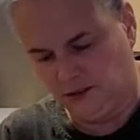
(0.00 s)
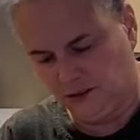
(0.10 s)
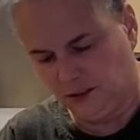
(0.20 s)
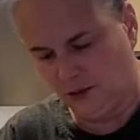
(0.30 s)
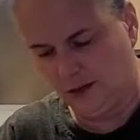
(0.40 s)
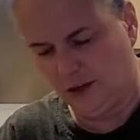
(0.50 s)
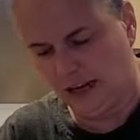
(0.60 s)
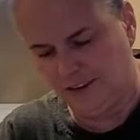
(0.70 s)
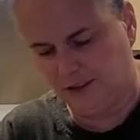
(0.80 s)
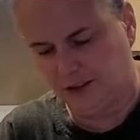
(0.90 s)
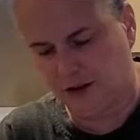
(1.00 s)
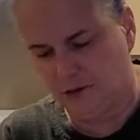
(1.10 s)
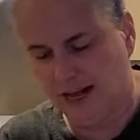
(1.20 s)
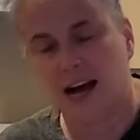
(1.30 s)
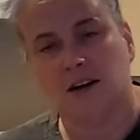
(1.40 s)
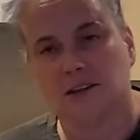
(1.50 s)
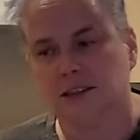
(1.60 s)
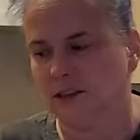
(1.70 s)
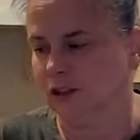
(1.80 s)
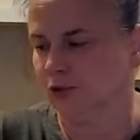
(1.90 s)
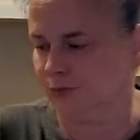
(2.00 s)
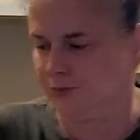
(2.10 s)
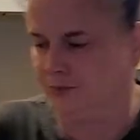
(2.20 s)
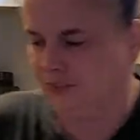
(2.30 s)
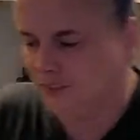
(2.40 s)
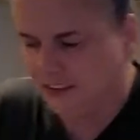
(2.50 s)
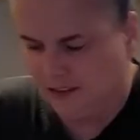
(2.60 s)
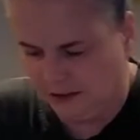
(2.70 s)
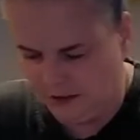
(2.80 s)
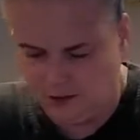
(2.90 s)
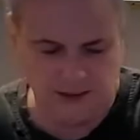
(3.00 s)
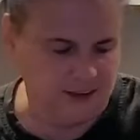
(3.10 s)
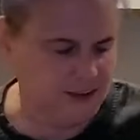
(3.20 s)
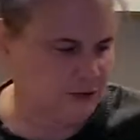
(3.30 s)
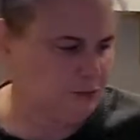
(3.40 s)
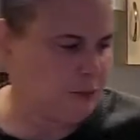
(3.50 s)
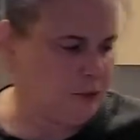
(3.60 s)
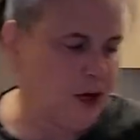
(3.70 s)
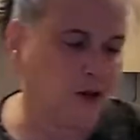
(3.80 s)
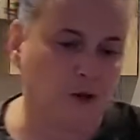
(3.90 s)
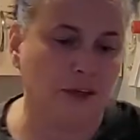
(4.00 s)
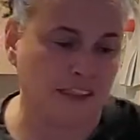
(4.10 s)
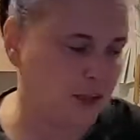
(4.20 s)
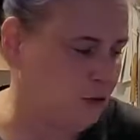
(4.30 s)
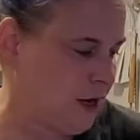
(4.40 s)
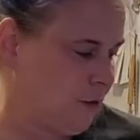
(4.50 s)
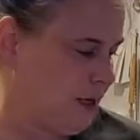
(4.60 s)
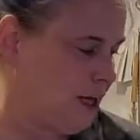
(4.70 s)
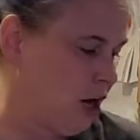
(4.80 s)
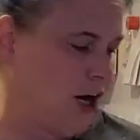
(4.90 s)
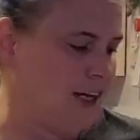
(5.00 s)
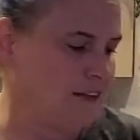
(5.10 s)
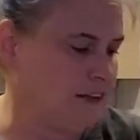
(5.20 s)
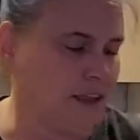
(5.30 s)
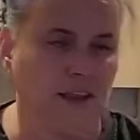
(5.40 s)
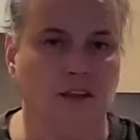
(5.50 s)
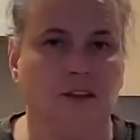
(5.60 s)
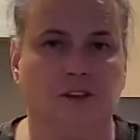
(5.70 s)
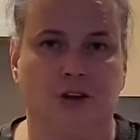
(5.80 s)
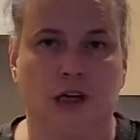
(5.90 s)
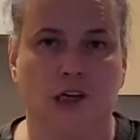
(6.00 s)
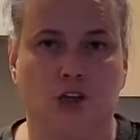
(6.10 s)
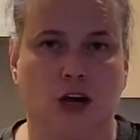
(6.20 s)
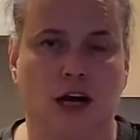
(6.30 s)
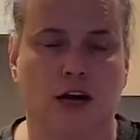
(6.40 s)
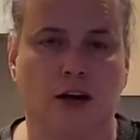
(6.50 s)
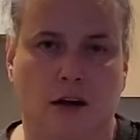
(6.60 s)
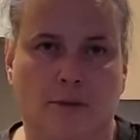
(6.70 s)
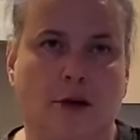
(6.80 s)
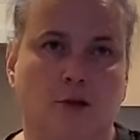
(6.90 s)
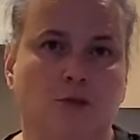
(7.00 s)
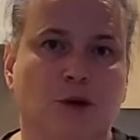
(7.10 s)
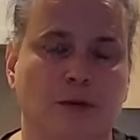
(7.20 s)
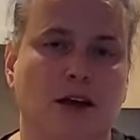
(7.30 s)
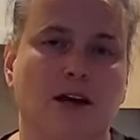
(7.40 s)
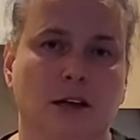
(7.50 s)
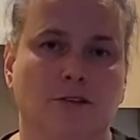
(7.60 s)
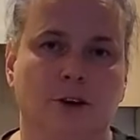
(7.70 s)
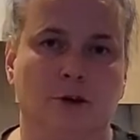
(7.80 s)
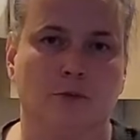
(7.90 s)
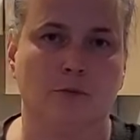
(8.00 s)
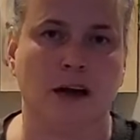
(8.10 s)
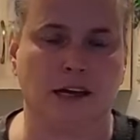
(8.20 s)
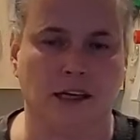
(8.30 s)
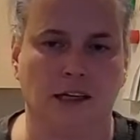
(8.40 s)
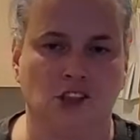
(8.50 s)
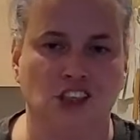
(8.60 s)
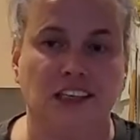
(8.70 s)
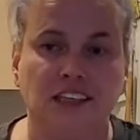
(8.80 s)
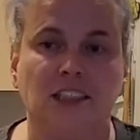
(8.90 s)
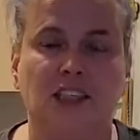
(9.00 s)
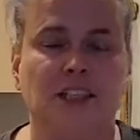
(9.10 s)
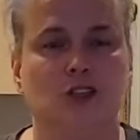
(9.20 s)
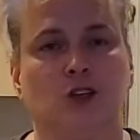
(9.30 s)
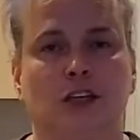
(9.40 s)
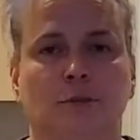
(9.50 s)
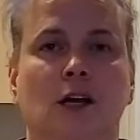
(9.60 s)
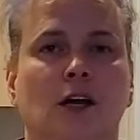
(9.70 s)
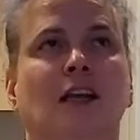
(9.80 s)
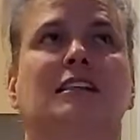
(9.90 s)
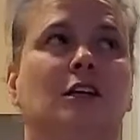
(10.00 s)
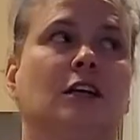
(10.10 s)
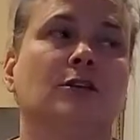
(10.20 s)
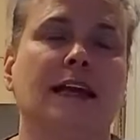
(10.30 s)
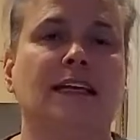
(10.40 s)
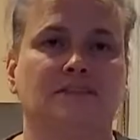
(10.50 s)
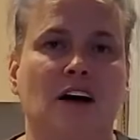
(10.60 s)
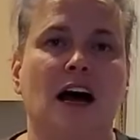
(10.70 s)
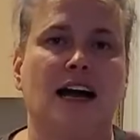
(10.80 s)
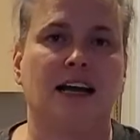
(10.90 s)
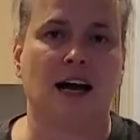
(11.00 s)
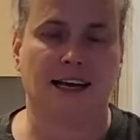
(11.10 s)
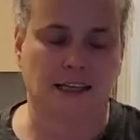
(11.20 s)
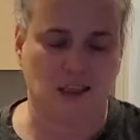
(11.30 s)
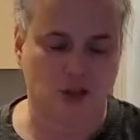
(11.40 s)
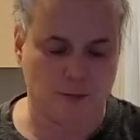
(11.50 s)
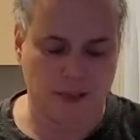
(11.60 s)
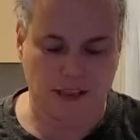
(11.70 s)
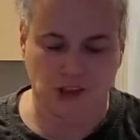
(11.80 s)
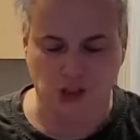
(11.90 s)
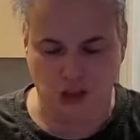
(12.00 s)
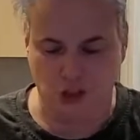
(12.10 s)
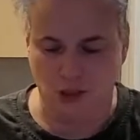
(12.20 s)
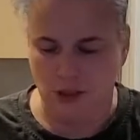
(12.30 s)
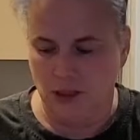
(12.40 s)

So we don't have to throw it out. So this is another reason why we got the freeze dryer. I mean, it was primarily for my GDT trip, Great Divide hiking trip next year.